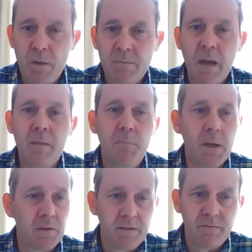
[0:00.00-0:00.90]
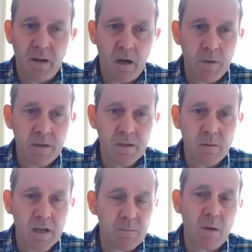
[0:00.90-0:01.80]
It's about the built environment as
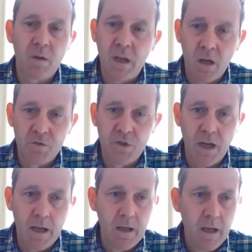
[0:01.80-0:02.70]
well. It's about culture.